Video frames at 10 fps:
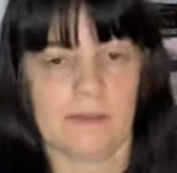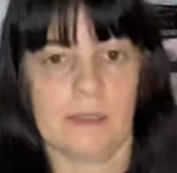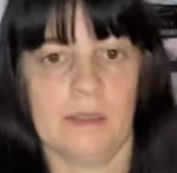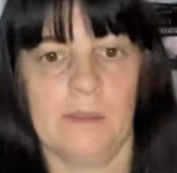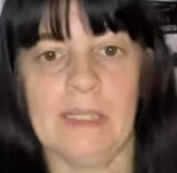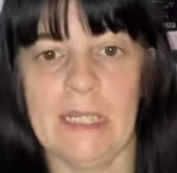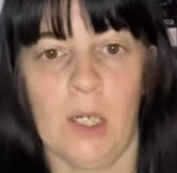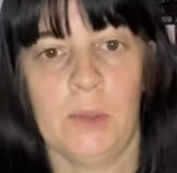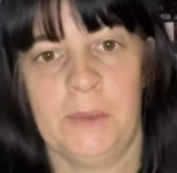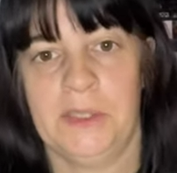So I really
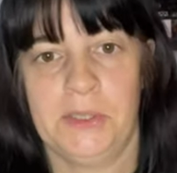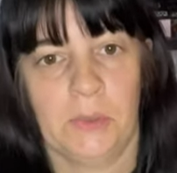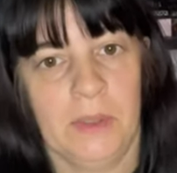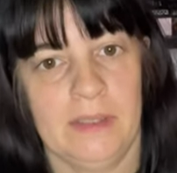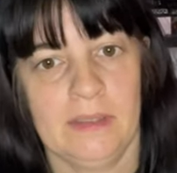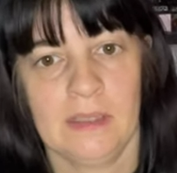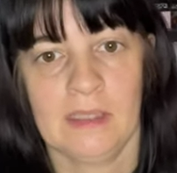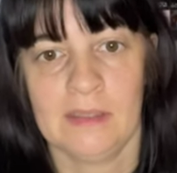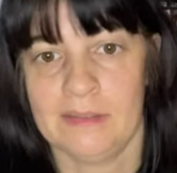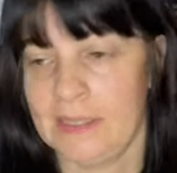hope you enjoyed
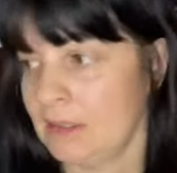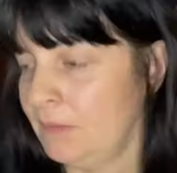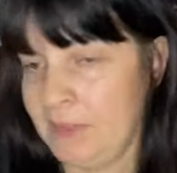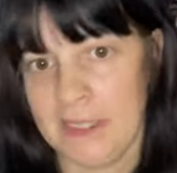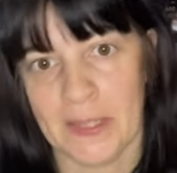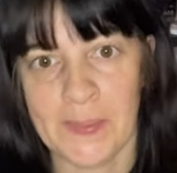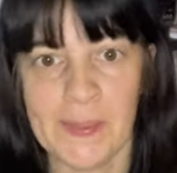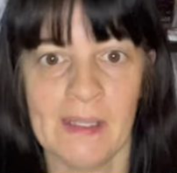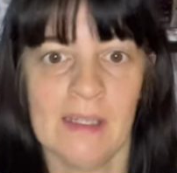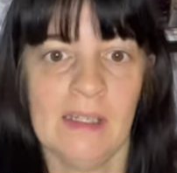the second video.
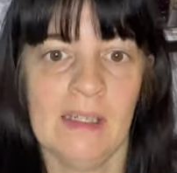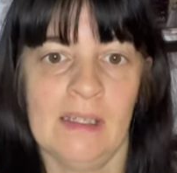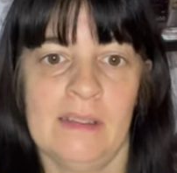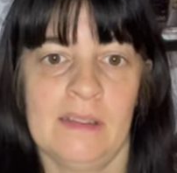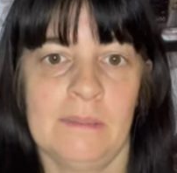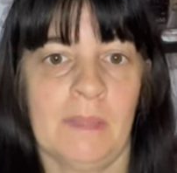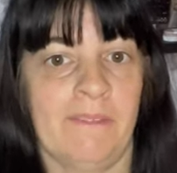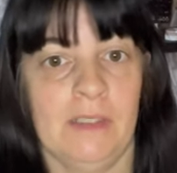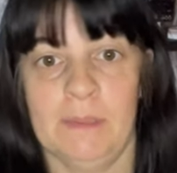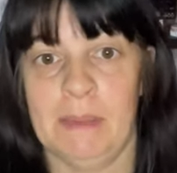I
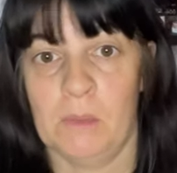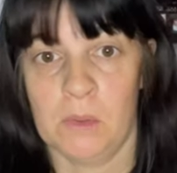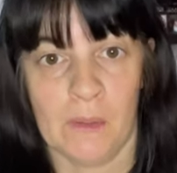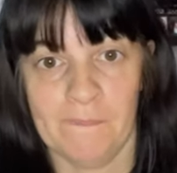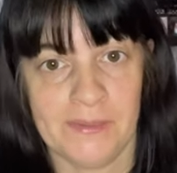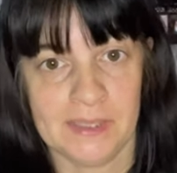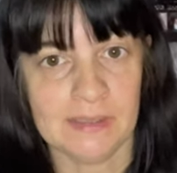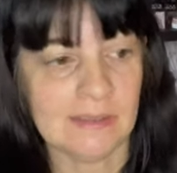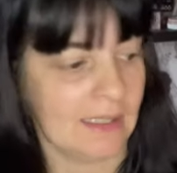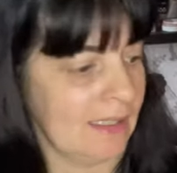feel a bit more
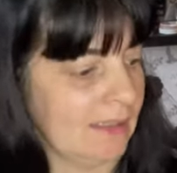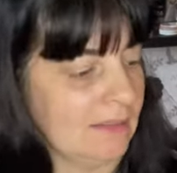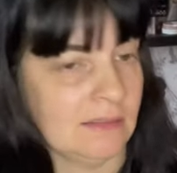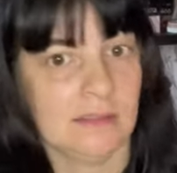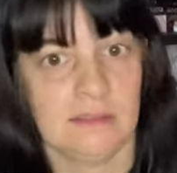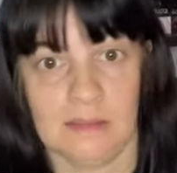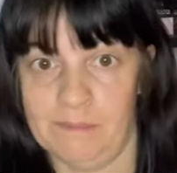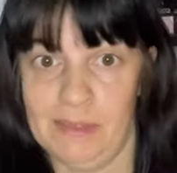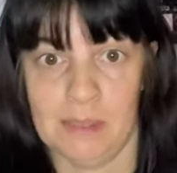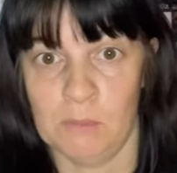confident and I'm
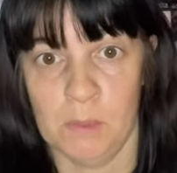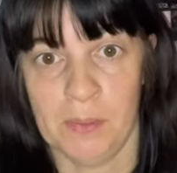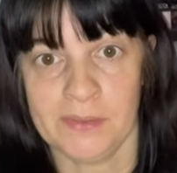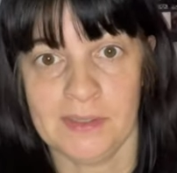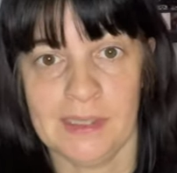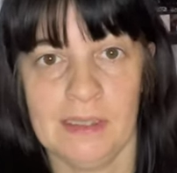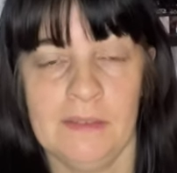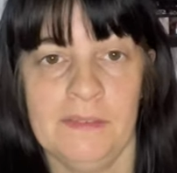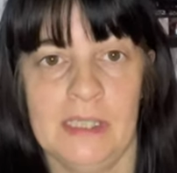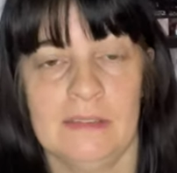feeling more
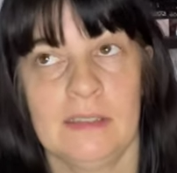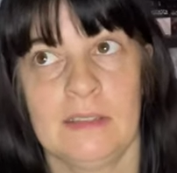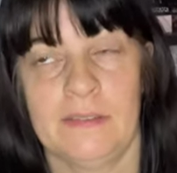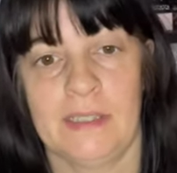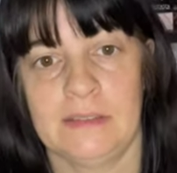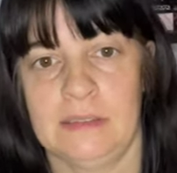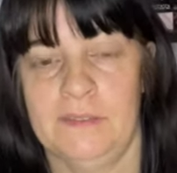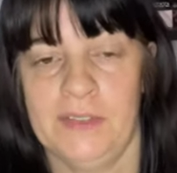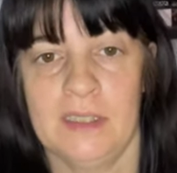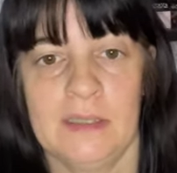positive than I did the
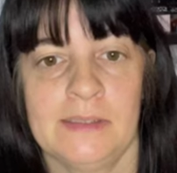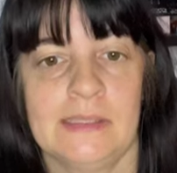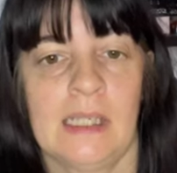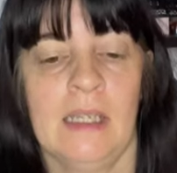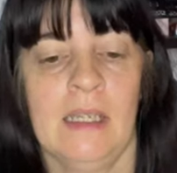first.